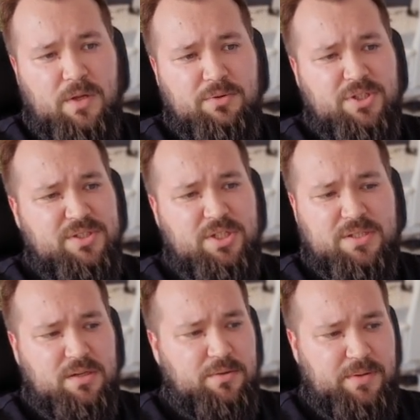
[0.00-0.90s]
which is
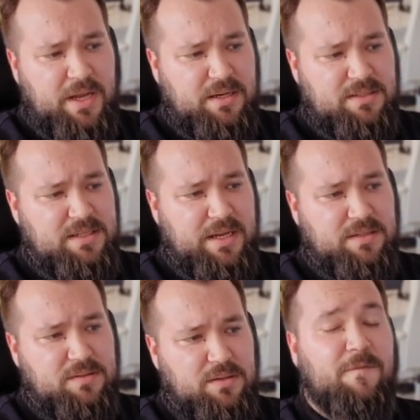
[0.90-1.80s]
just a created
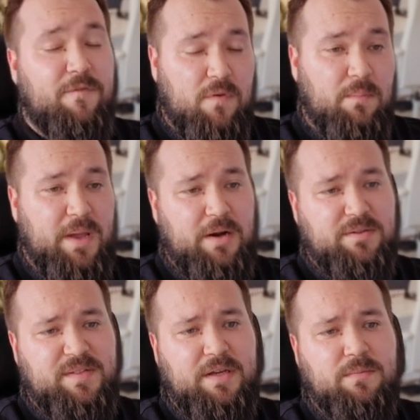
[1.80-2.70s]
date from
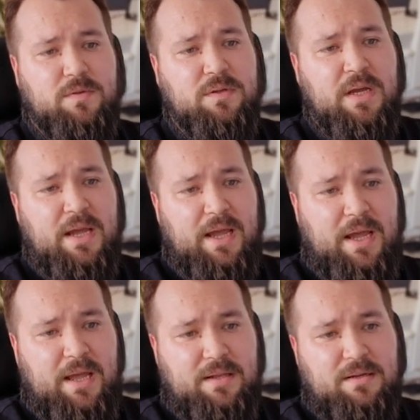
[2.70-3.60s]
Airtable,
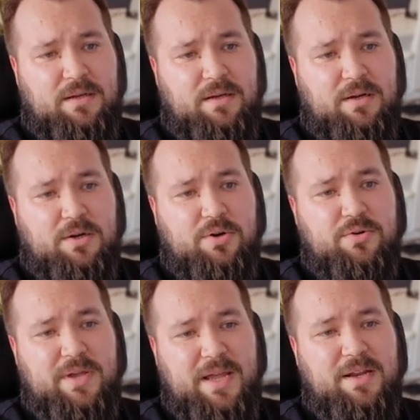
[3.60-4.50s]
and
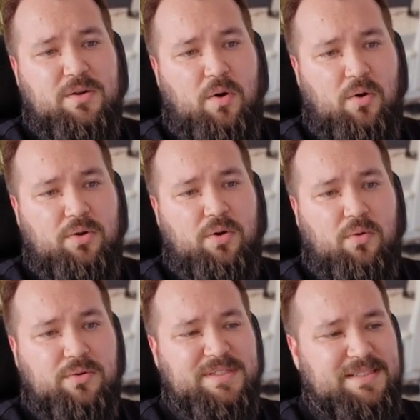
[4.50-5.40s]
created on
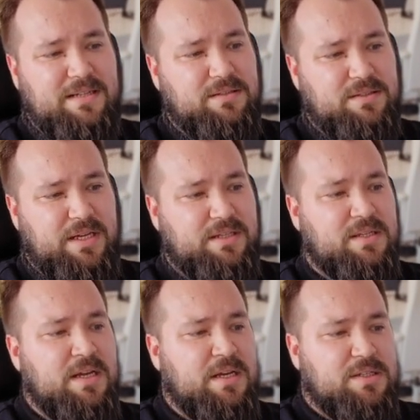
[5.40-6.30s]
or sent
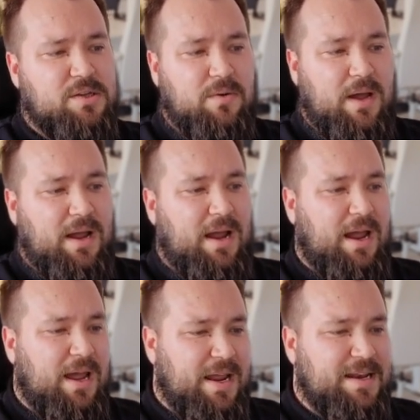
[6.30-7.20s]
date. So
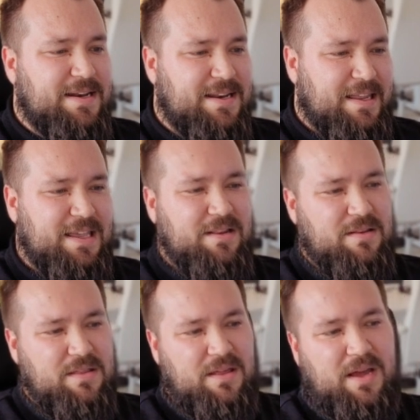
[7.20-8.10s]
I
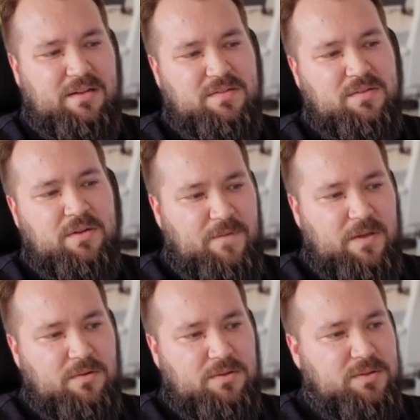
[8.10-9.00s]
need that
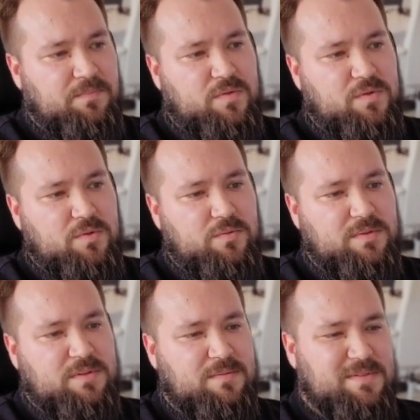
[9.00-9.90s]
field to
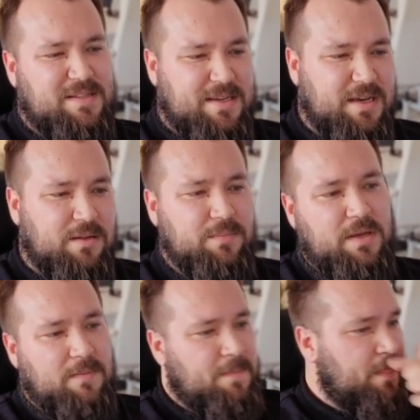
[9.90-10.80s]
tell
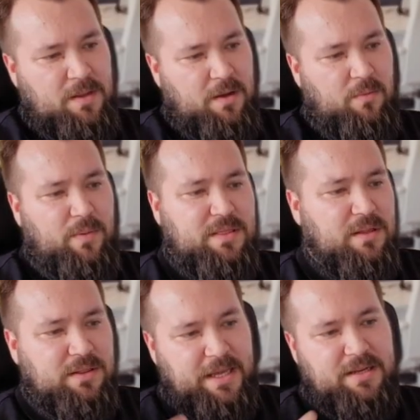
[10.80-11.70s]
me
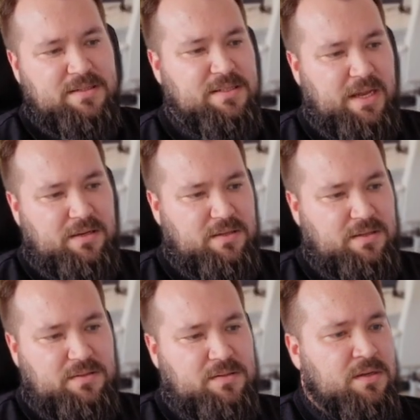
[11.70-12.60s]
what the latest date
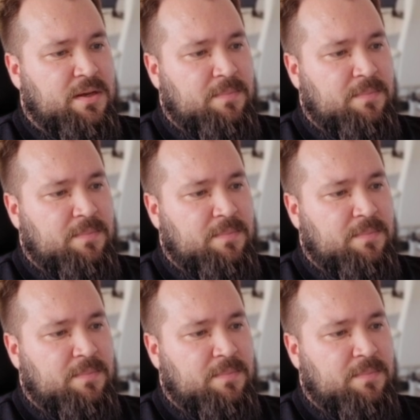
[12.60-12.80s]
is.